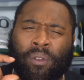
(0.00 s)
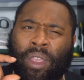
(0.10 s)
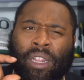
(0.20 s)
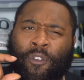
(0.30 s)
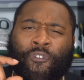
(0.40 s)

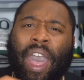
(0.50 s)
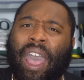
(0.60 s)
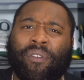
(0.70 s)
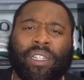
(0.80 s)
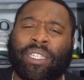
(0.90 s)
either
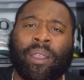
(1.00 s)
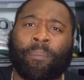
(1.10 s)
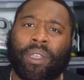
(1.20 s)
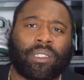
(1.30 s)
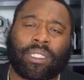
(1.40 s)
5 to 10
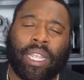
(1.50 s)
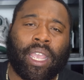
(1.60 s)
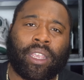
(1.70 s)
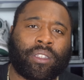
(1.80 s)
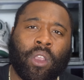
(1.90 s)
business
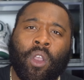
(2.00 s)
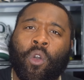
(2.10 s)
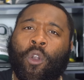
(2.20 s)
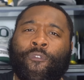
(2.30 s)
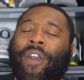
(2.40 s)
days
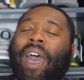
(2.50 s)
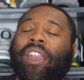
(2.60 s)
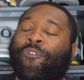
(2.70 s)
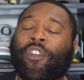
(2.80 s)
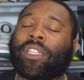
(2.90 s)
or 5
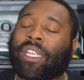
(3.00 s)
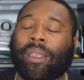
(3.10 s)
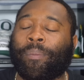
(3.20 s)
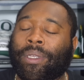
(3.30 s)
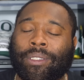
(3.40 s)
to
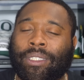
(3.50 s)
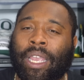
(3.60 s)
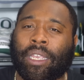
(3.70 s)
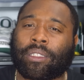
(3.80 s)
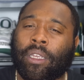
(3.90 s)
15 business
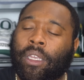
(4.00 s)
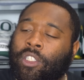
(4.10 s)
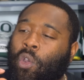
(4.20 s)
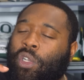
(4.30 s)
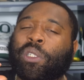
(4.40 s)
days.
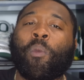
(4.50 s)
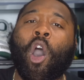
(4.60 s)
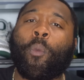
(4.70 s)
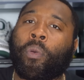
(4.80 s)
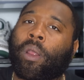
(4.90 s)
So the
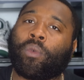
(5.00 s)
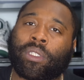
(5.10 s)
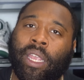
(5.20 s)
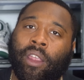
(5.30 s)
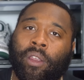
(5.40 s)
small print
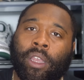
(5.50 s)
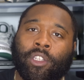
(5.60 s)
was there.